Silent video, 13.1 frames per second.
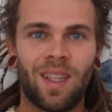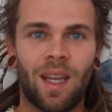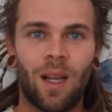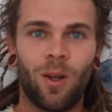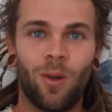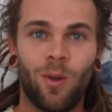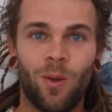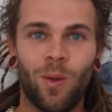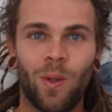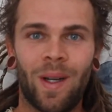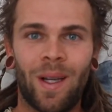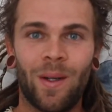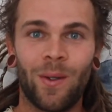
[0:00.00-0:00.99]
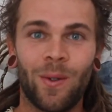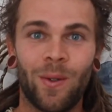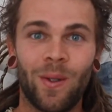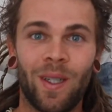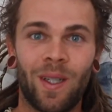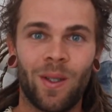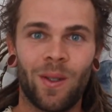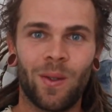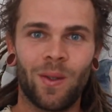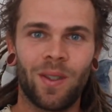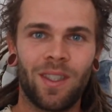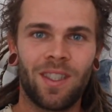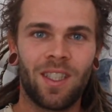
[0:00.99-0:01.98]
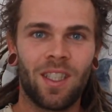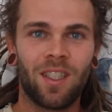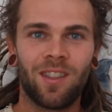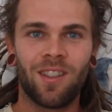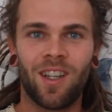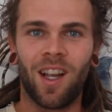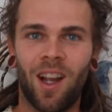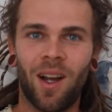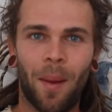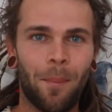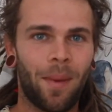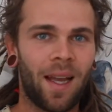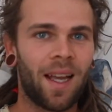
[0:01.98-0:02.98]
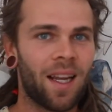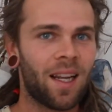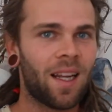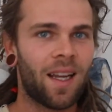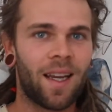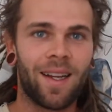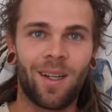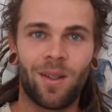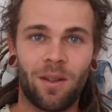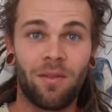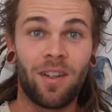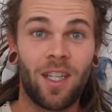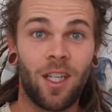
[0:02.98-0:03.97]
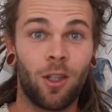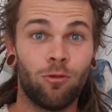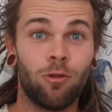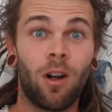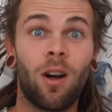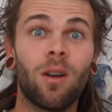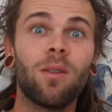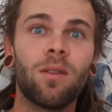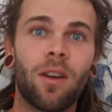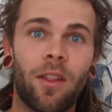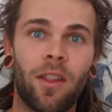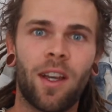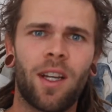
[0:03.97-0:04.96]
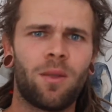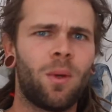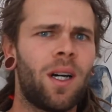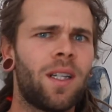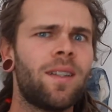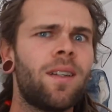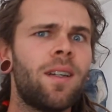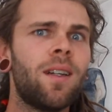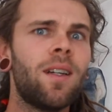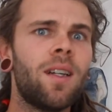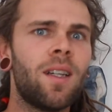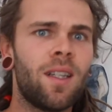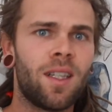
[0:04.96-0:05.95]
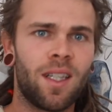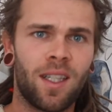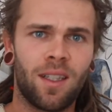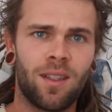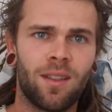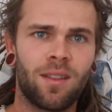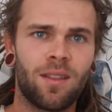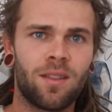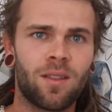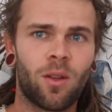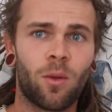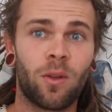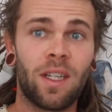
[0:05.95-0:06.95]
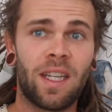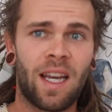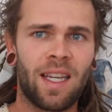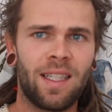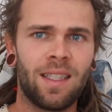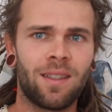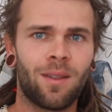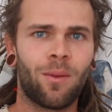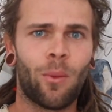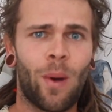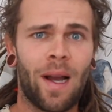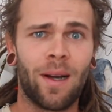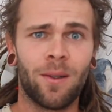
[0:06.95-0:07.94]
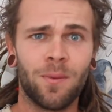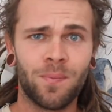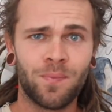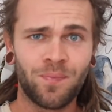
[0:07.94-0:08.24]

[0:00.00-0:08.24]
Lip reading: Hello, hello, hello. Right, I'm back and on a video roll, third one in 3 days. Wow.